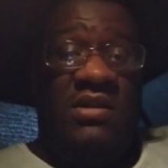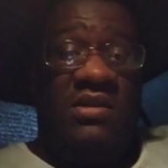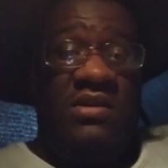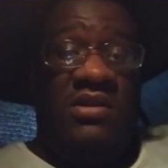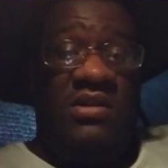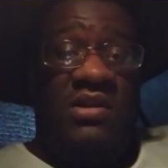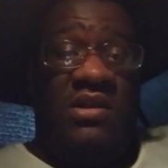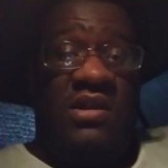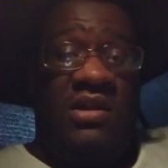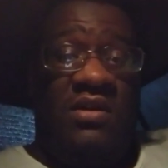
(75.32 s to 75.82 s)

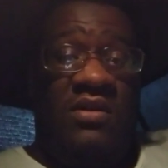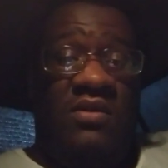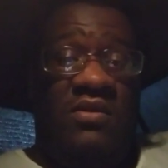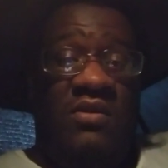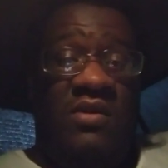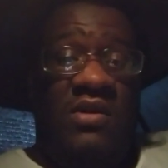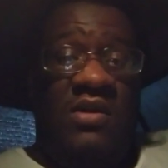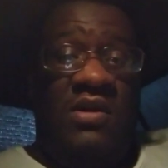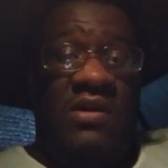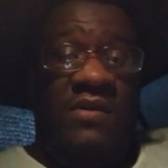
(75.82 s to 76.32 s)
you know,
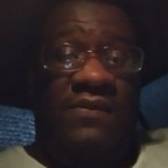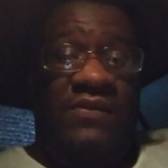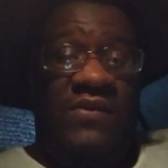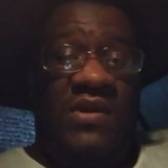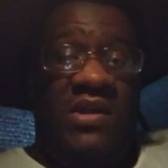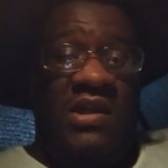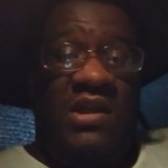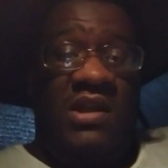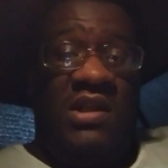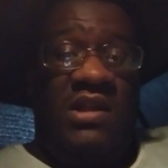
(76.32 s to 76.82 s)

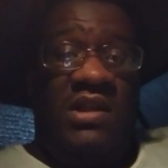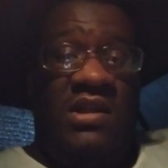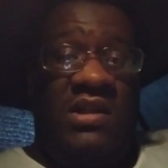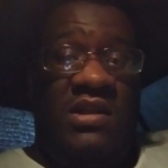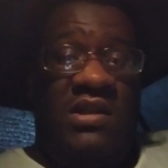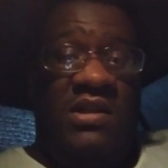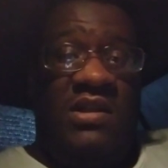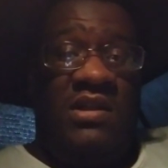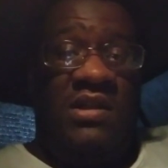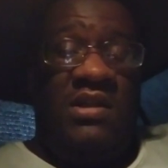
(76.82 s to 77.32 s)

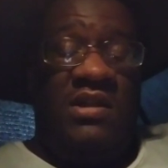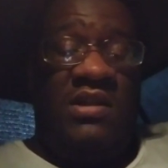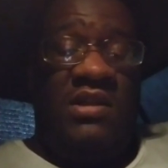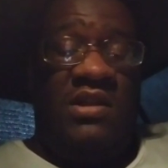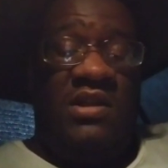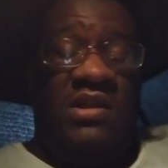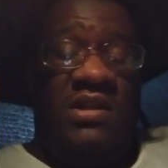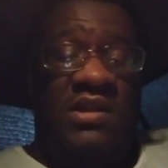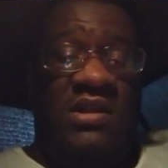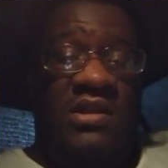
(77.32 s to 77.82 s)
and
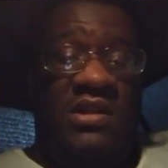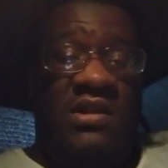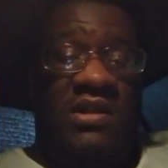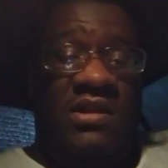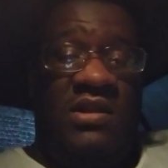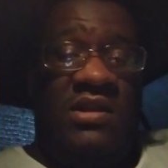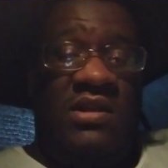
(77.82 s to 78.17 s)
the